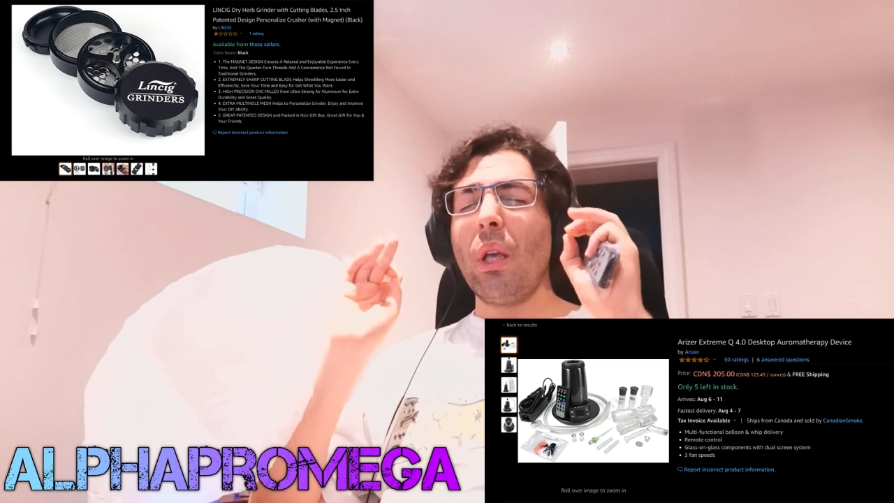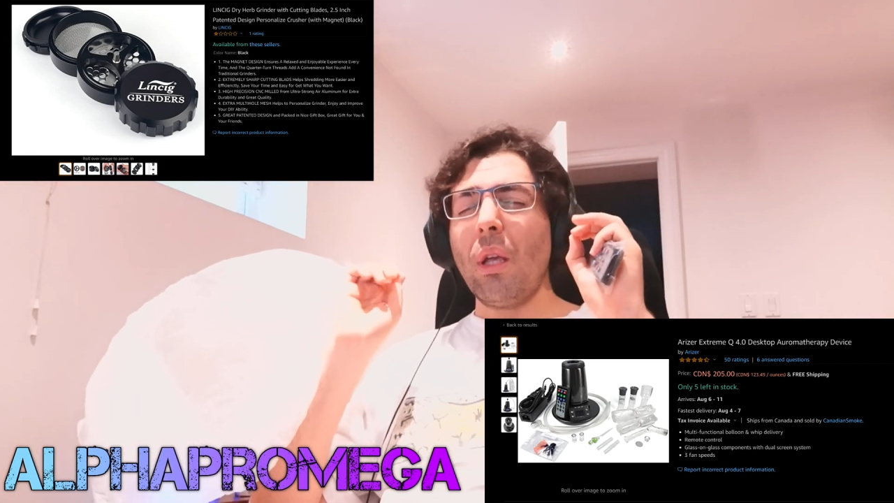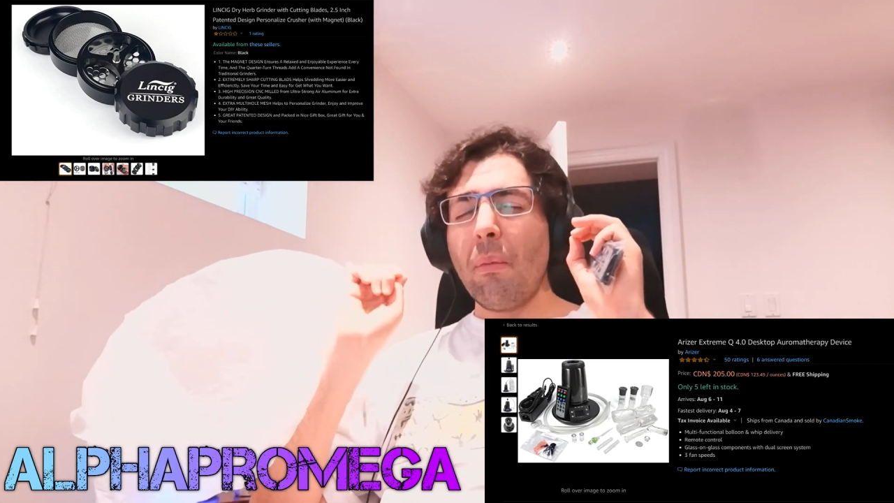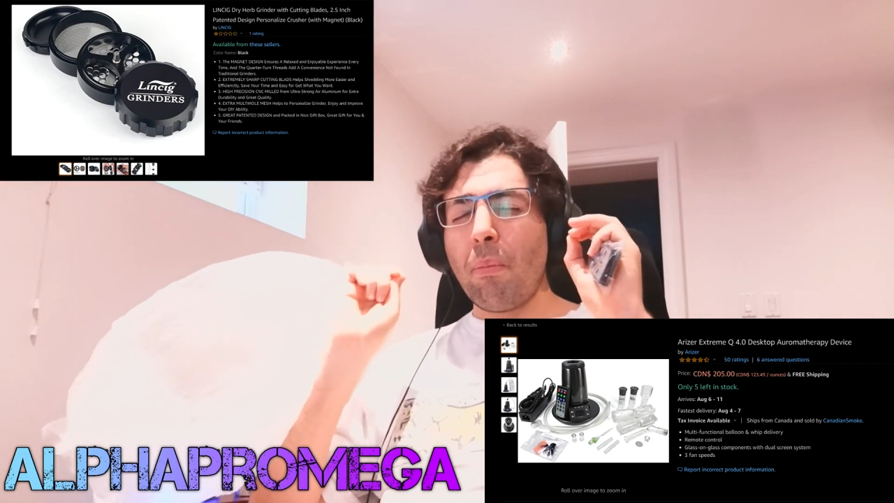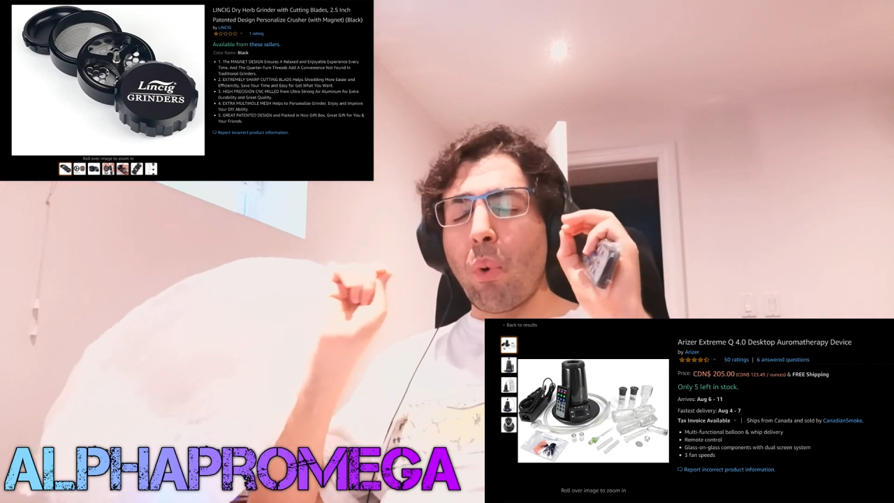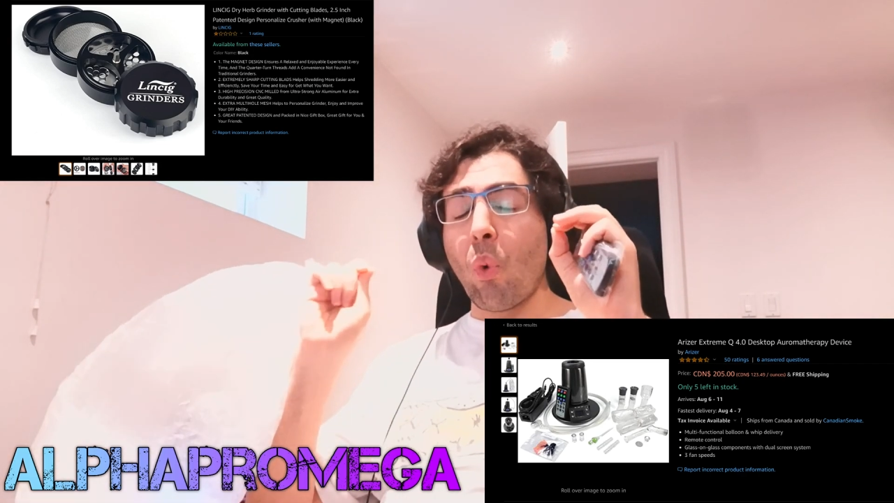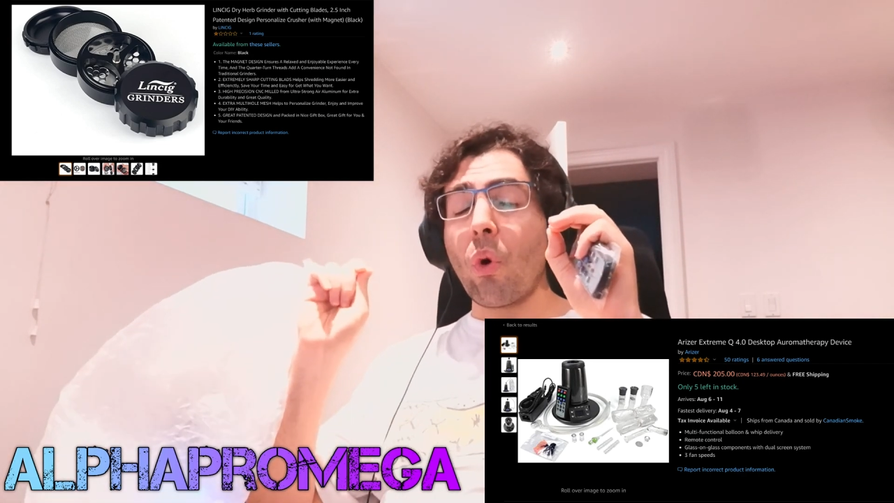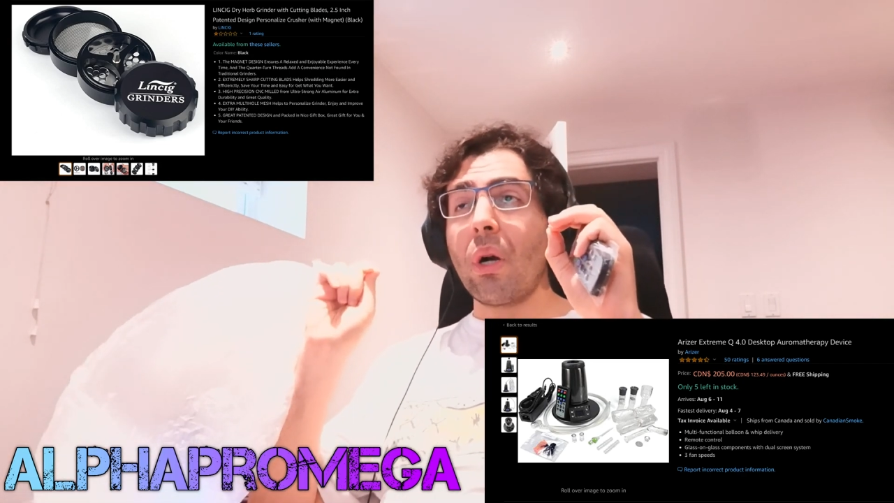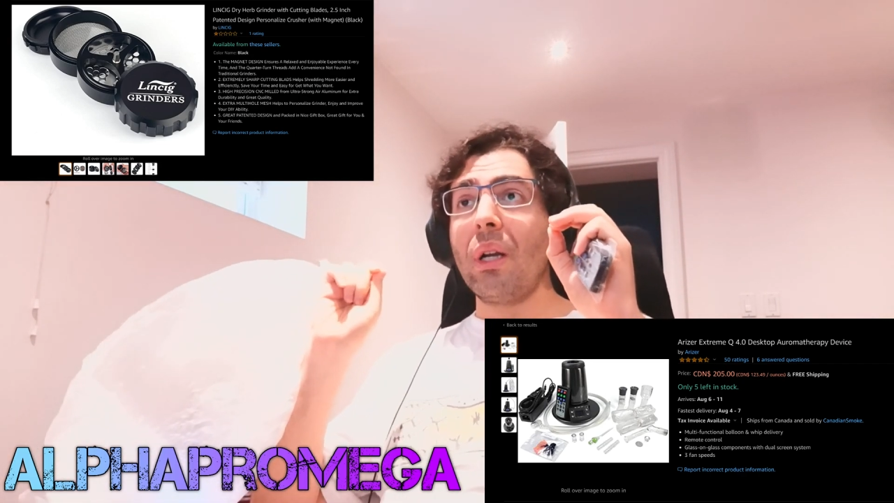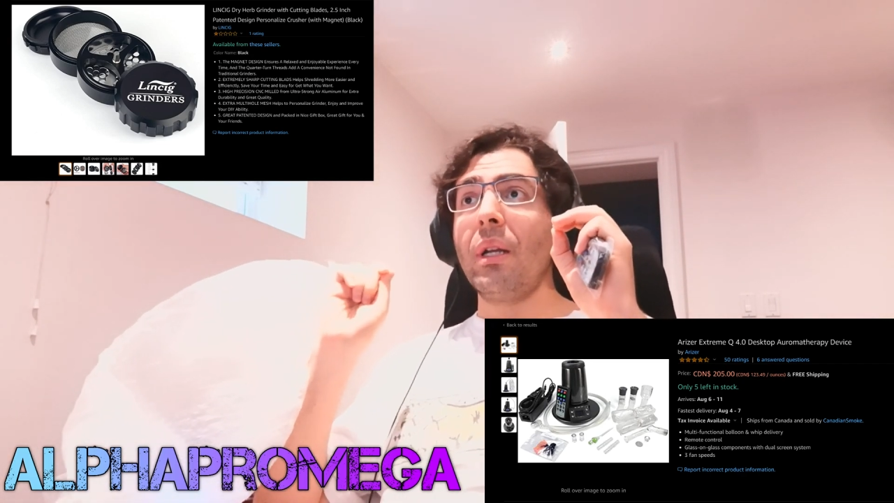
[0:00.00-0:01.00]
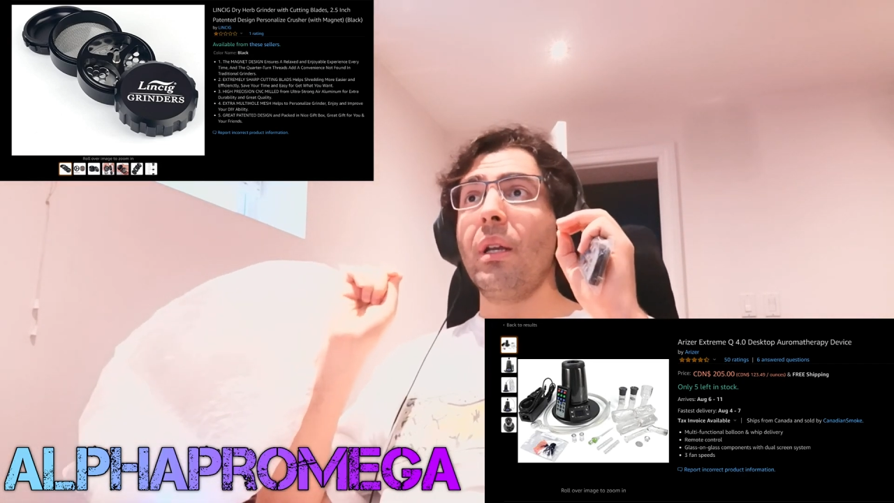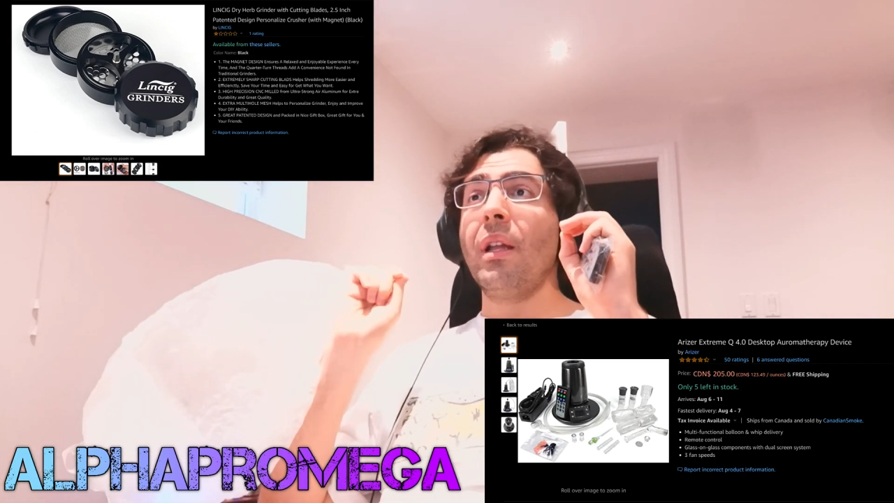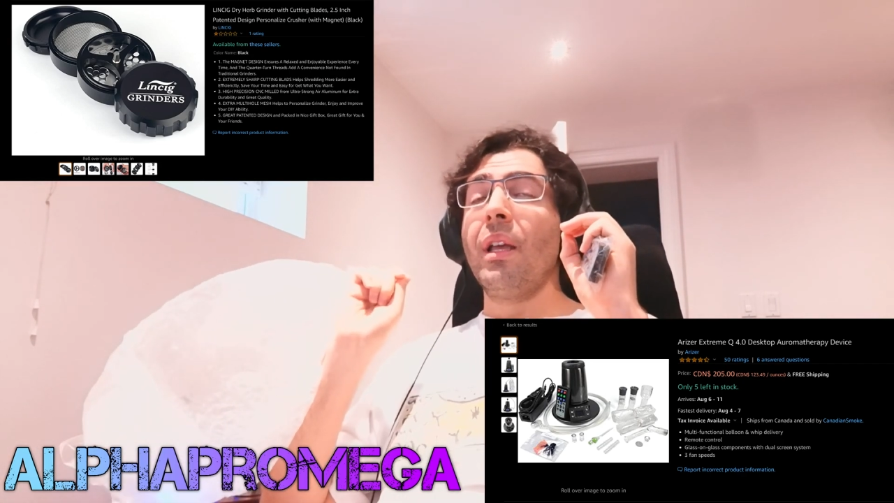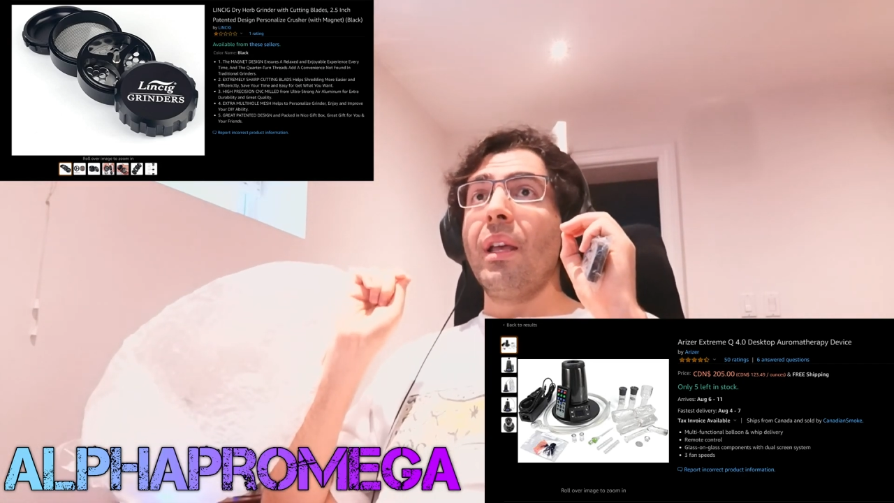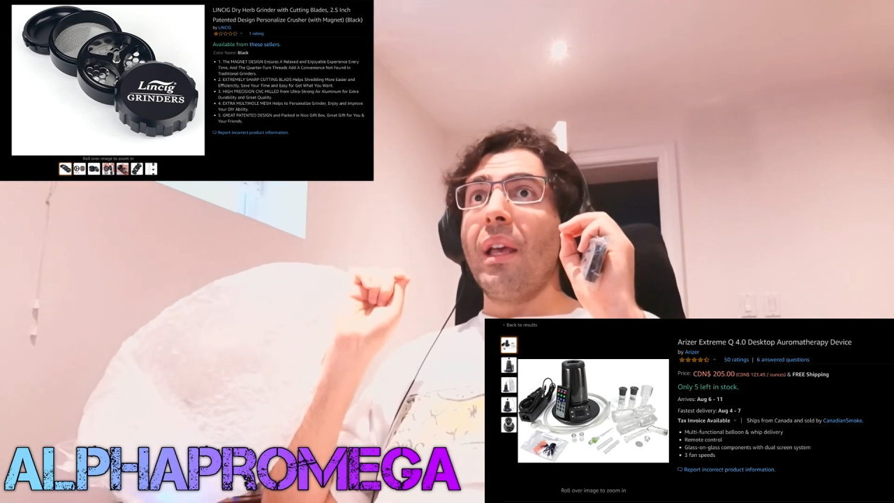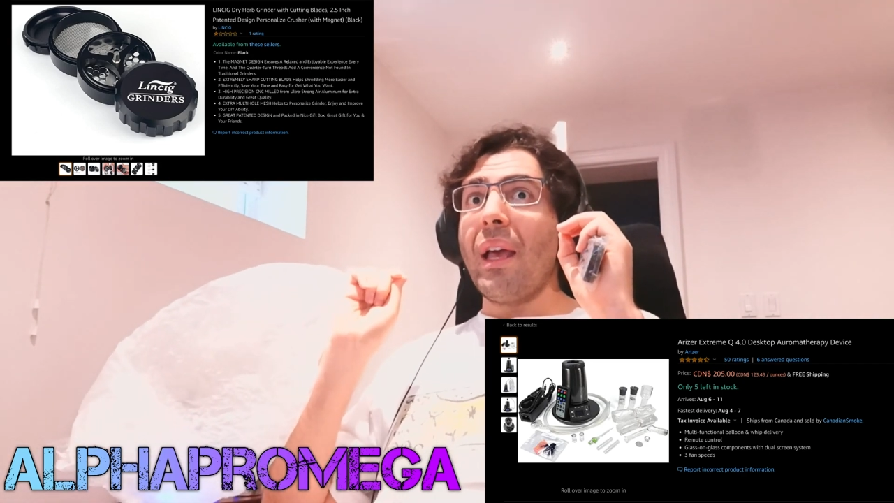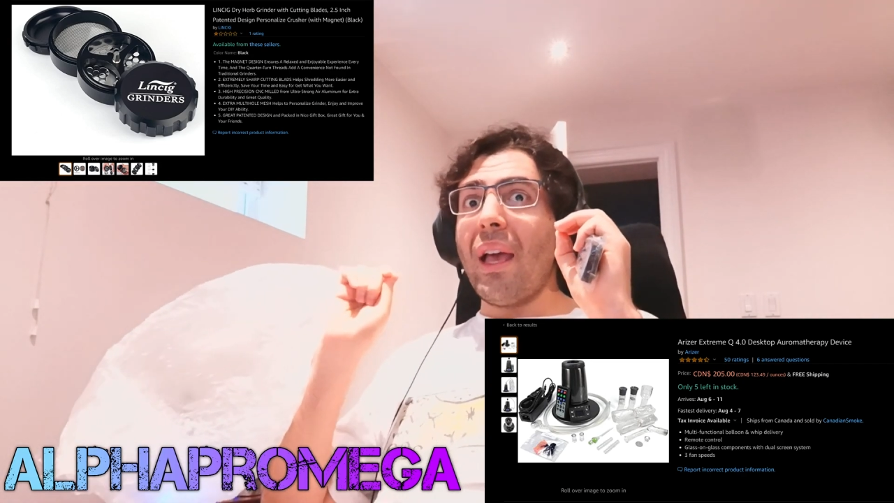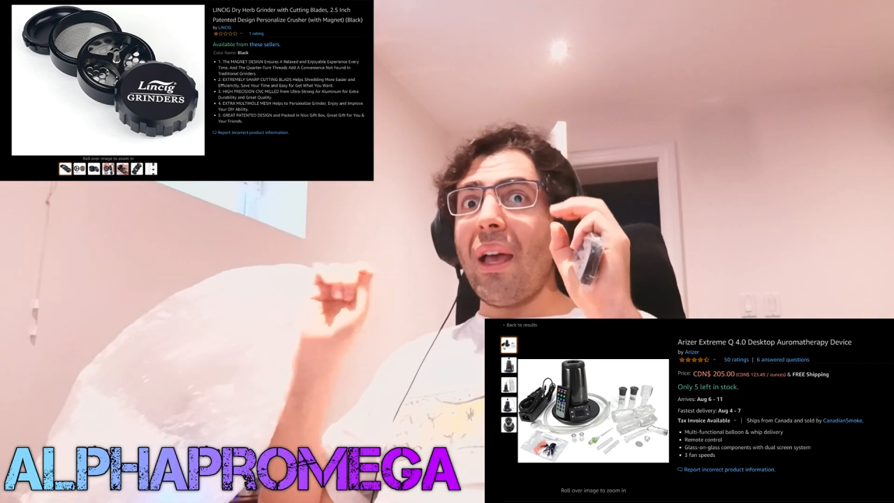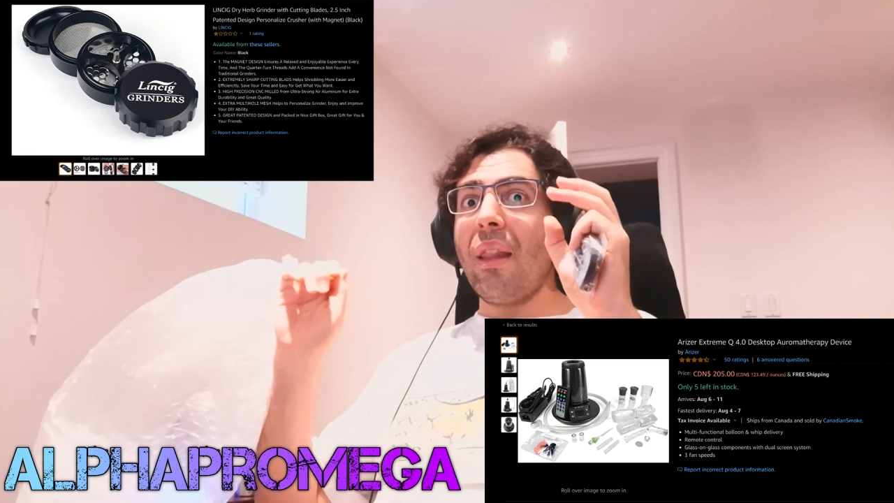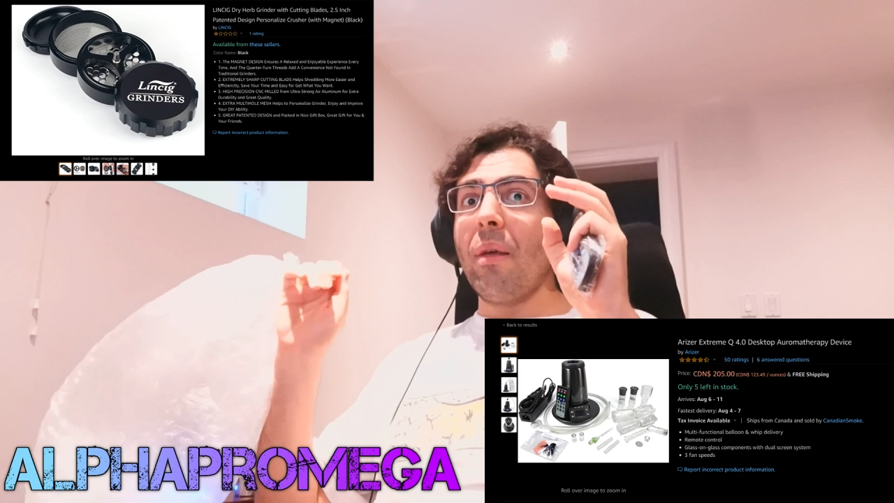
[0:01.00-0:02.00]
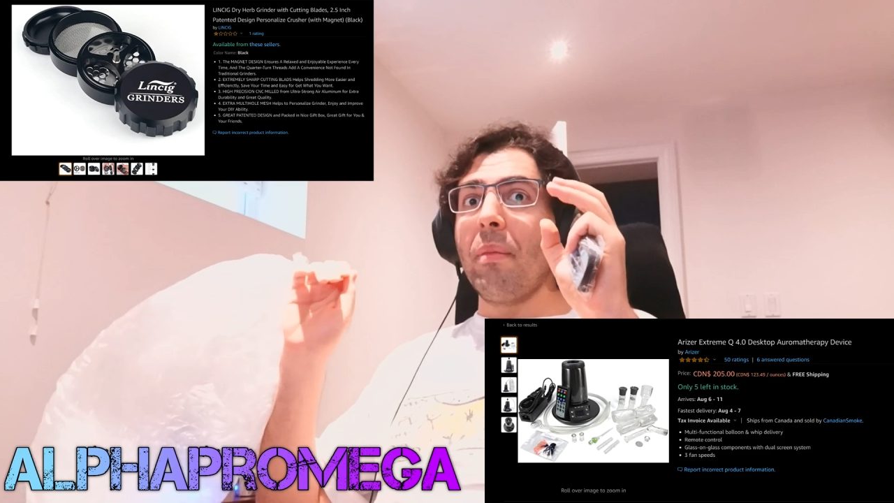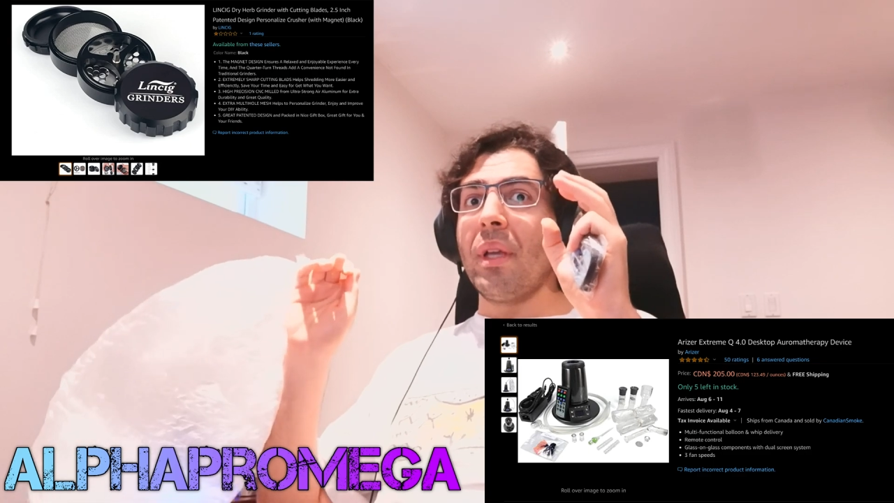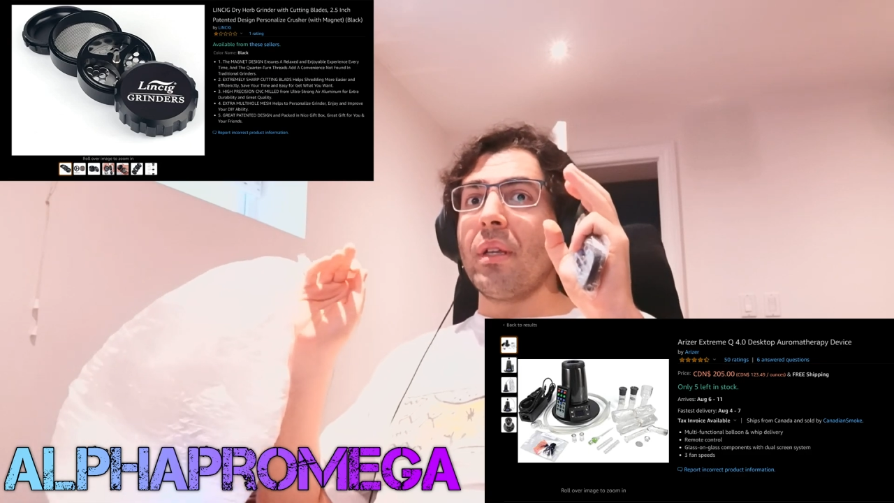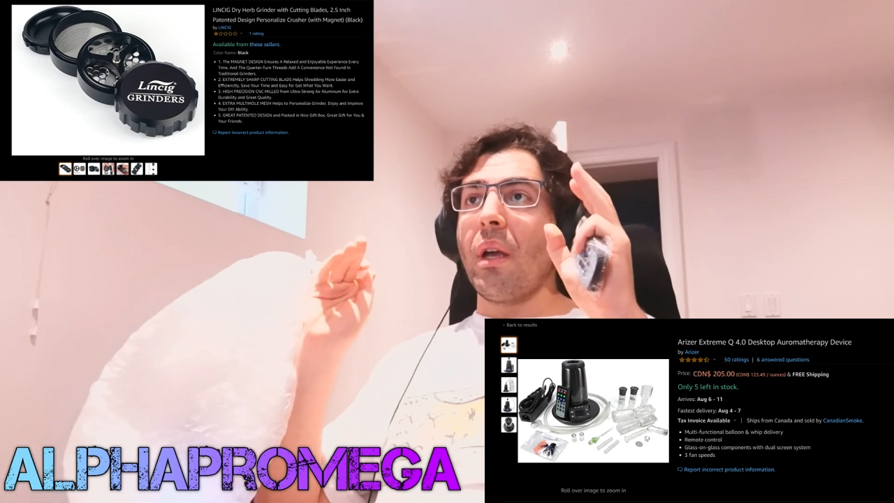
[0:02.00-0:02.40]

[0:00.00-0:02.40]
important element.